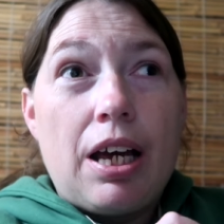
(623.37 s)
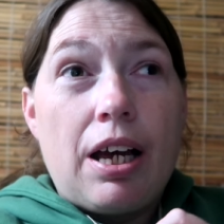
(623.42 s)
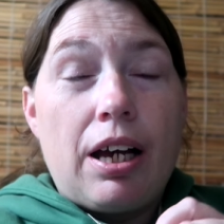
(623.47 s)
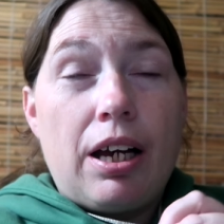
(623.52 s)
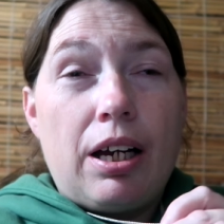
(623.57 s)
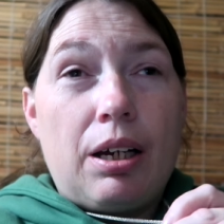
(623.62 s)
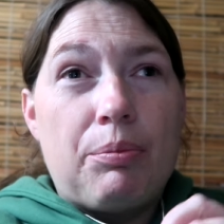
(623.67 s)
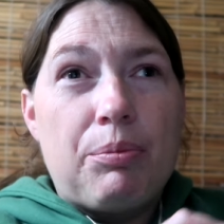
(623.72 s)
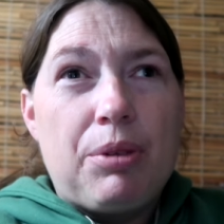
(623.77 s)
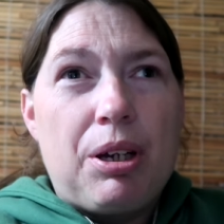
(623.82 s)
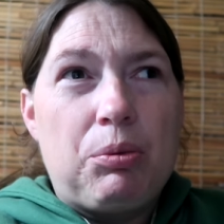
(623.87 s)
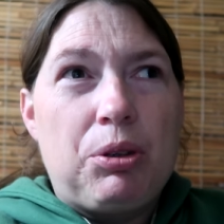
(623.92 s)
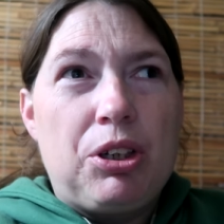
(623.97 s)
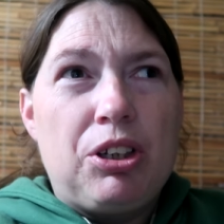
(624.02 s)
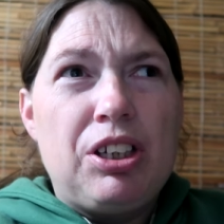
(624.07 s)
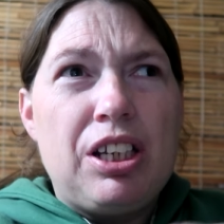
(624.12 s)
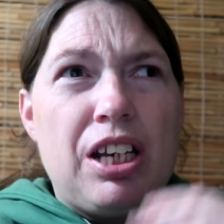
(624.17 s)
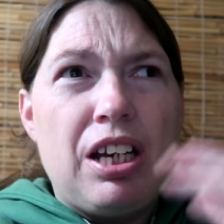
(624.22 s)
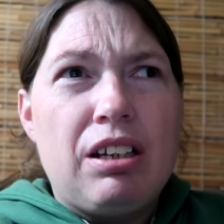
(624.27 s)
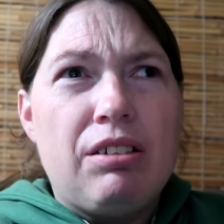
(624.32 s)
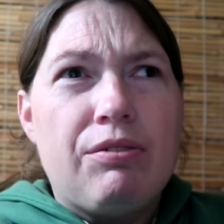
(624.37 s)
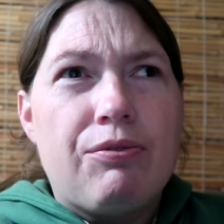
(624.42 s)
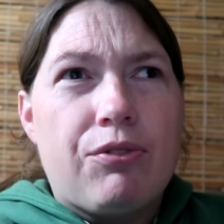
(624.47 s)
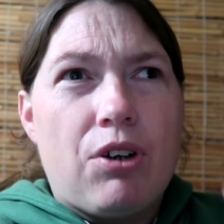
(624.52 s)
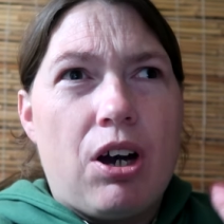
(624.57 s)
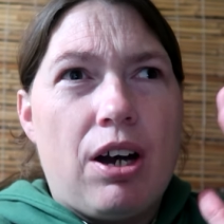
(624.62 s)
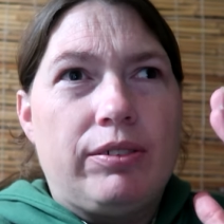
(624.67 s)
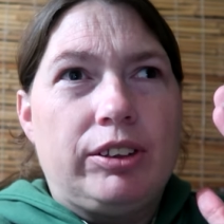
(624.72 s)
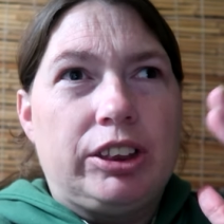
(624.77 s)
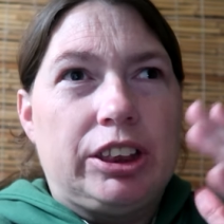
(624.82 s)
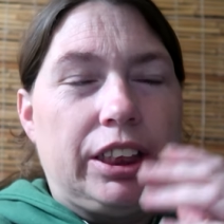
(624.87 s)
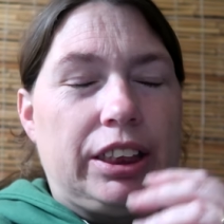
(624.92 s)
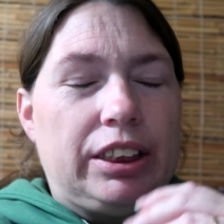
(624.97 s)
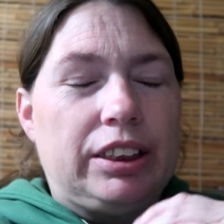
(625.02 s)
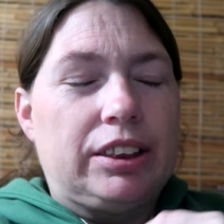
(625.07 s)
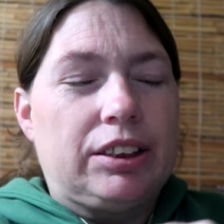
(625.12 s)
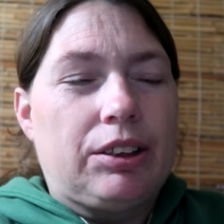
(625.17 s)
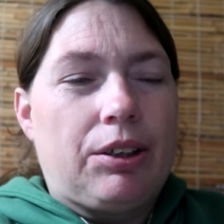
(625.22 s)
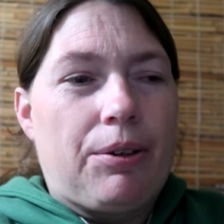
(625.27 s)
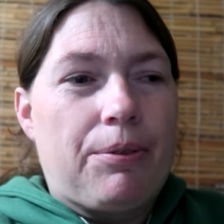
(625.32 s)
Um, we only had five
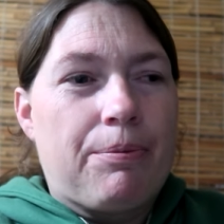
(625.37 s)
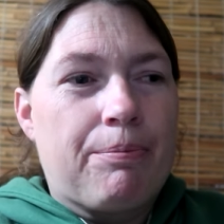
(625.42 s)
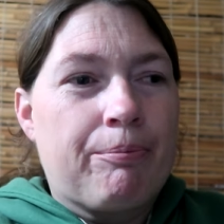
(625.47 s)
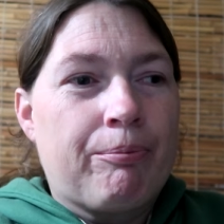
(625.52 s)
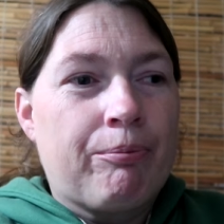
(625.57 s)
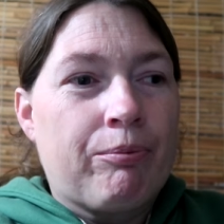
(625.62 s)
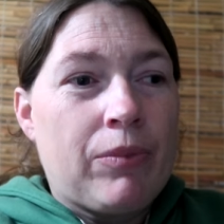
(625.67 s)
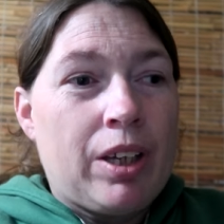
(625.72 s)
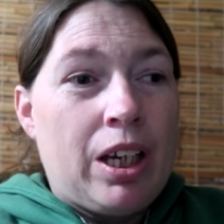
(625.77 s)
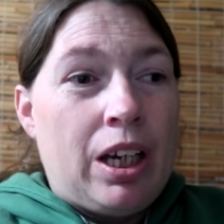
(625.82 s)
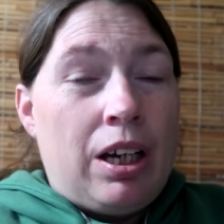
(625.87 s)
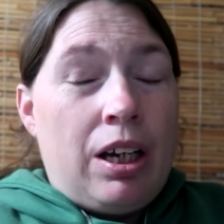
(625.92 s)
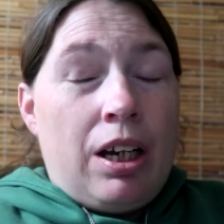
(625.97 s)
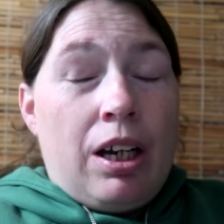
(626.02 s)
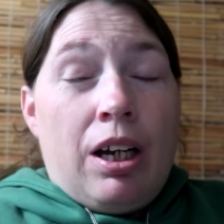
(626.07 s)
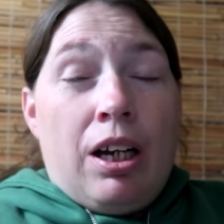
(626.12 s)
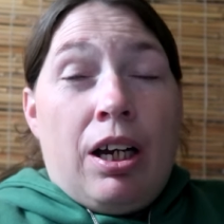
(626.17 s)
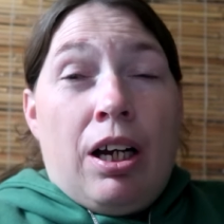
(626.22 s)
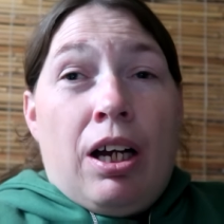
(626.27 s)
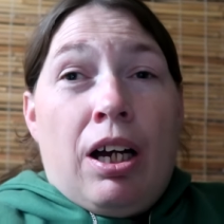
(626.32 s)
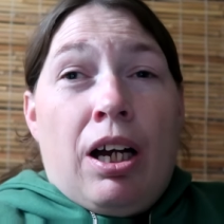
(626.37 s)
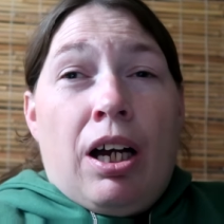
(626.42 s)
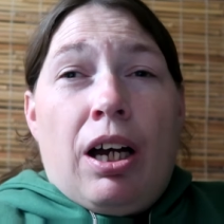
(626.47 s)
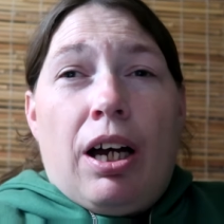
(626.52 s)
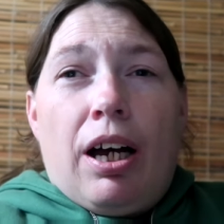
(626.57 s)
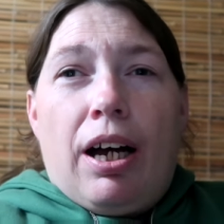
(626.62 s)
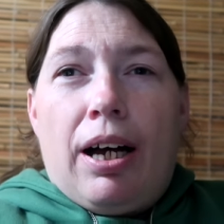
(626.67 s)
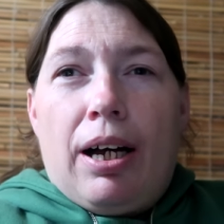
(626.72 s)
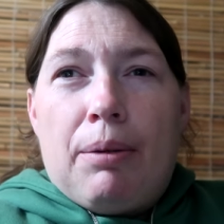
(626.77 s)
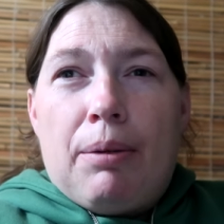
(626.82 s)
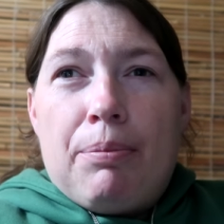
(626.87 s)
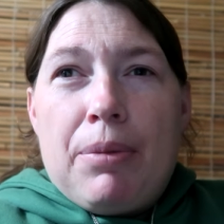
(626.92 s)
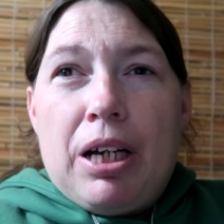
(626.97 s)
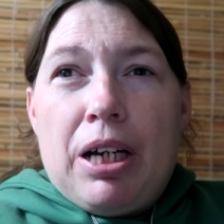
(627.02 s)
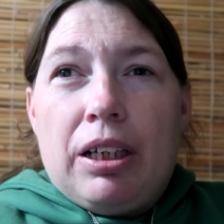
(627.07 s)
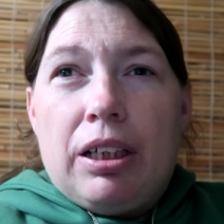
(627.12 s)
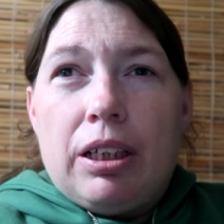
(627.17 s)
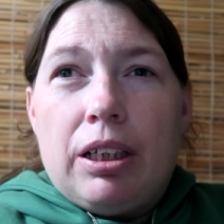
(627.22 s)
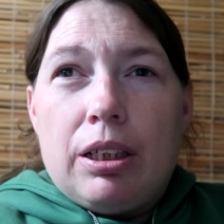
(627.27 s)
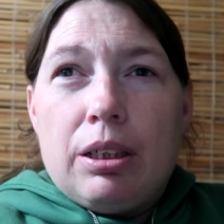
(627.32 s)
sheets, so um,
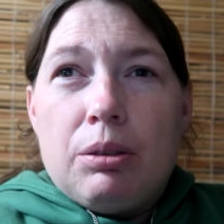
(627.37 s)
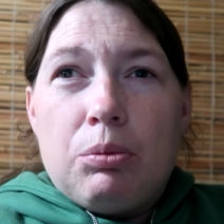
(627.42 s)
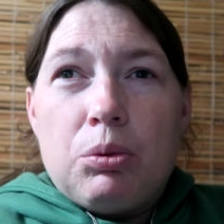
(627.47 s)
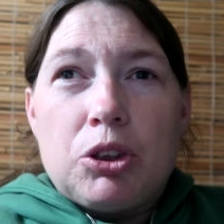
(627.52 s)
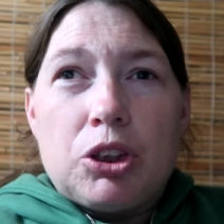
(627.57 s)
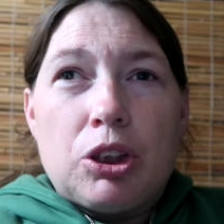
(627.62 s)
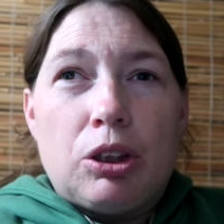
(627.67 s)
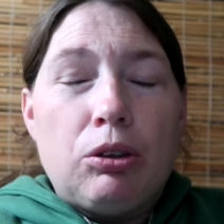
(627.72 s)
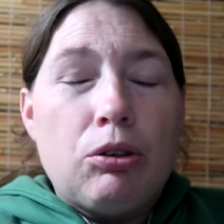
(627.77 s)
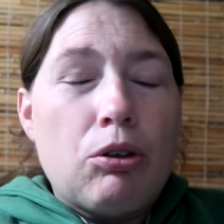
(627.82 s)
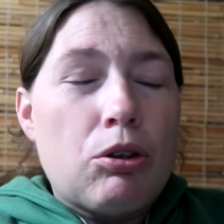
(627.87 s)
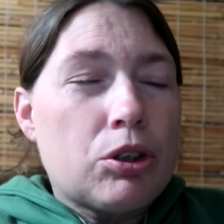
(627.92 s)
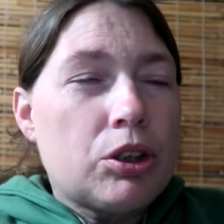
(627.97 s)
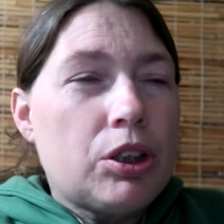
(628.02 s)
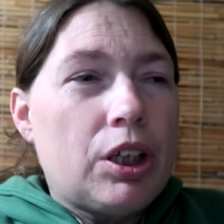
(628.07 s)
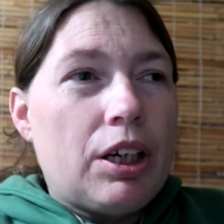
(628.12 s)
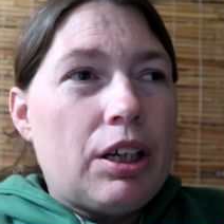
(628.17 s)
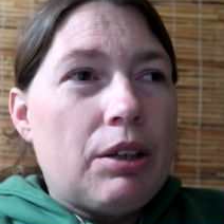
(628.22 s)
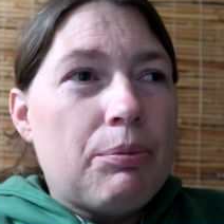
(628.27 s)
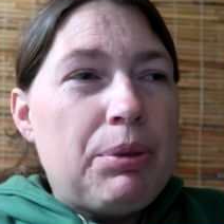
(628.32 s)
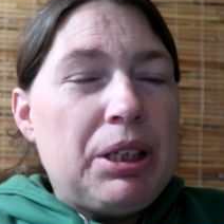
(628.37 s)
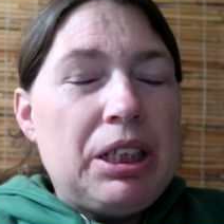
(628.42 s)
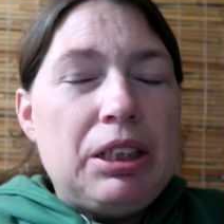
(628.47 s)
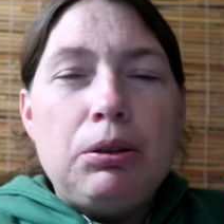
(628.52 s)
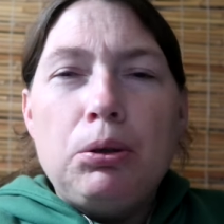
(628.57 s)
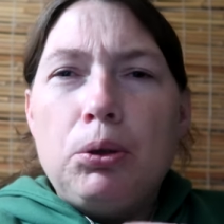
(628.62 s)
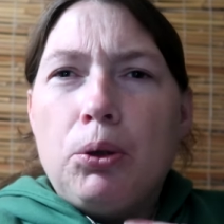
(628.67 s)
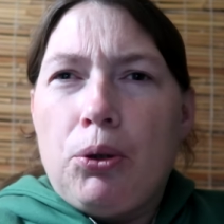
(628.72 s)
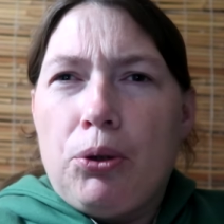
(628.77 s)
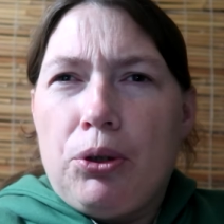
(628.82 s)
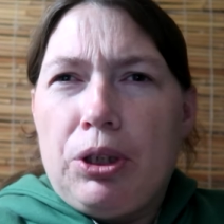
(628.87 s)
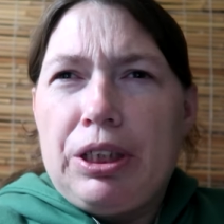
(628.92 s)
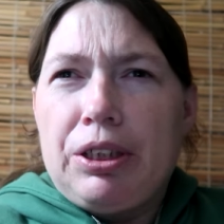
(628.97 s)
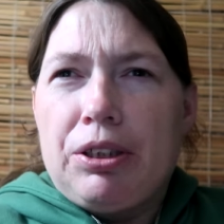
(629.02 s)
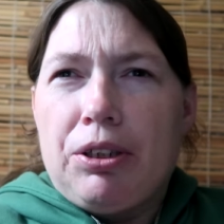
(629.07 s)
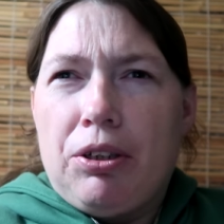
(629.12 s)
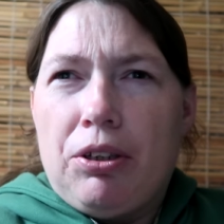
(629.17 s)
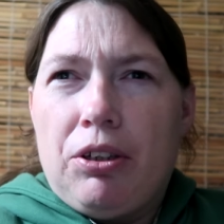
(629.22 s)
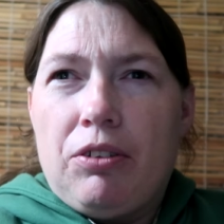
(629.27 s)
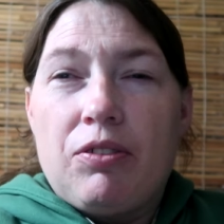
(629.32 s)
it was a lot, a big learning
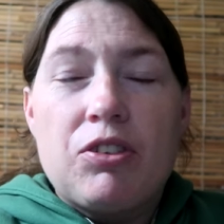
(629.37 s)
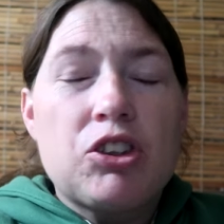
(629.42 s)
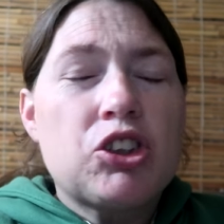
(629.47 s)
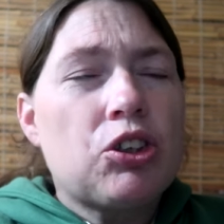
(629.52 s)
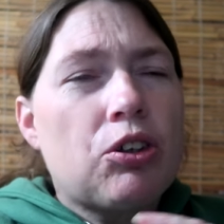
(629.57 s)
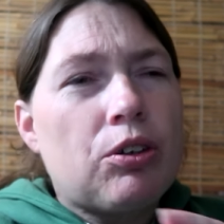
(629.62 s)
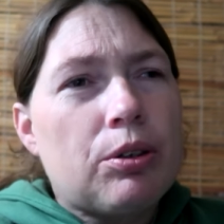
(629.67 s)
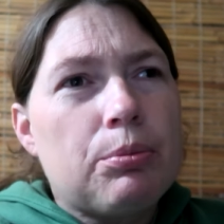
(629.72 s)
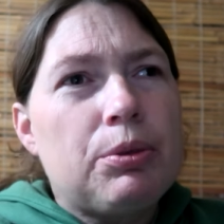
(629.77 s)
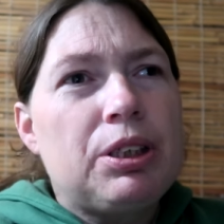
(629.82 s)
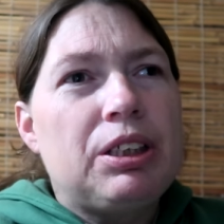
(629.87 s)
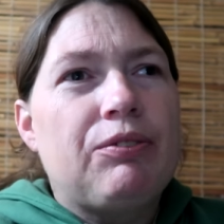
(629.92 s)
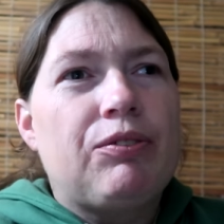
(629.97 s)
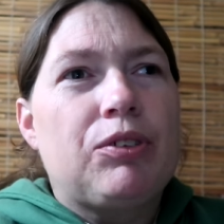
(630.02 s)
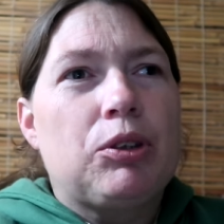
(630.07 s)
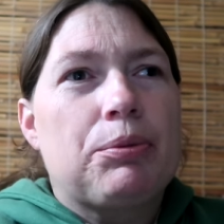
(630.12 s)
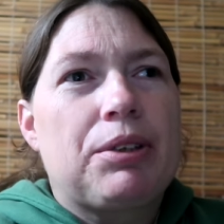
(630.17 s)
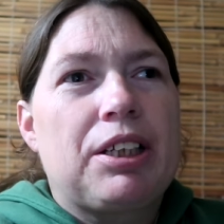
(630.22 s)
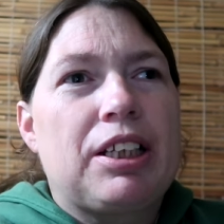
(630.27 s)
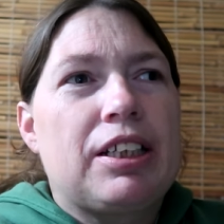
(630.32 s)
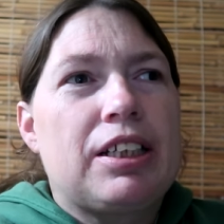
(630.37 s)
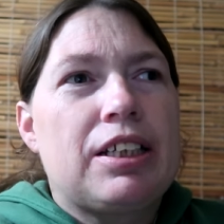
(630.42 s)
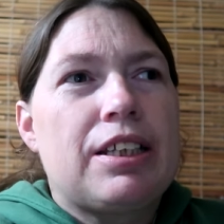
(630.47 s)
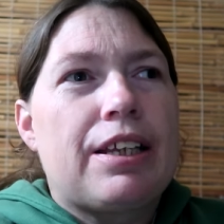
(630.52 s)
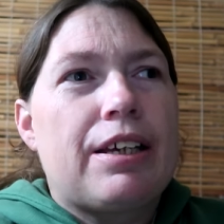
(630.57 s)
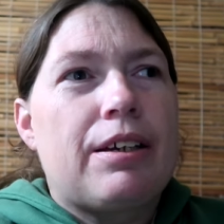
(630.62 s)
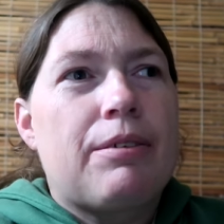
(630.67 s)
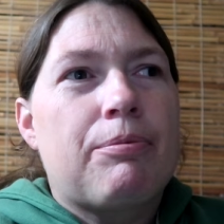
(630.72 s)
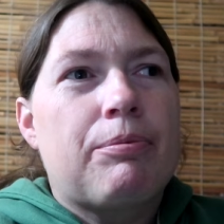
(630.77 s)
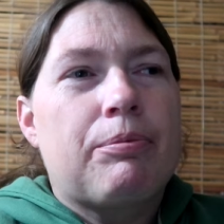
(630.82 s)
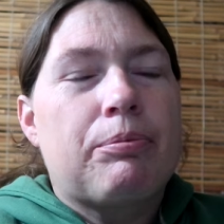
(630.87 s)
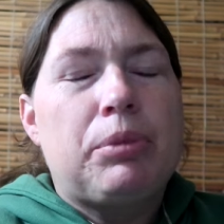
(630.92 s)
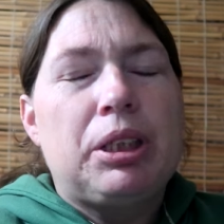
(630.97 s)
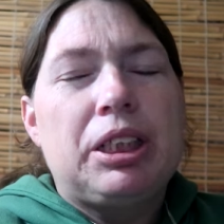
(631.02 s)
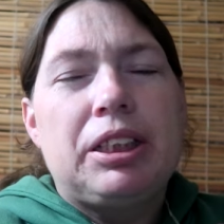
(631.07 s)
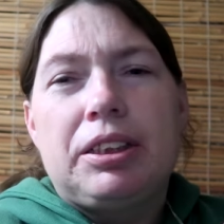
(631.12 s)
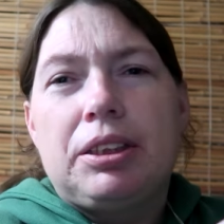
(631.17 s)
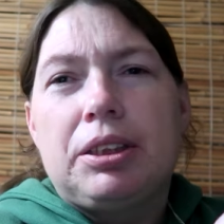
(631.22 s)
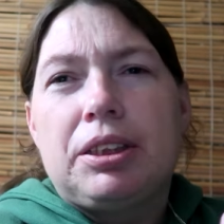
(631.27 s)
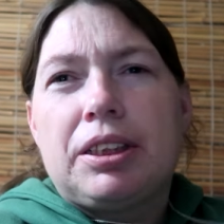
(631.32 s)
curve. Sorry we didn't film that either
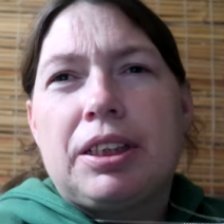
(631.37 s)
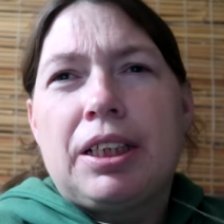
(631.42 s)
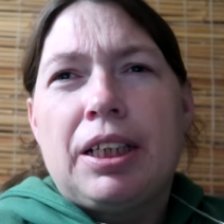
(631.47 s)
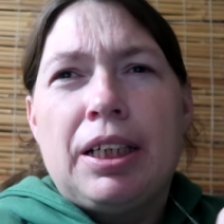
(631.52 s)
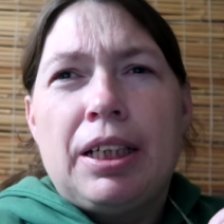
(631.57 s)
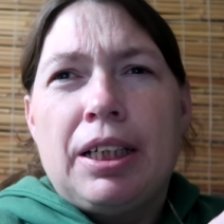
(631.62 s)
because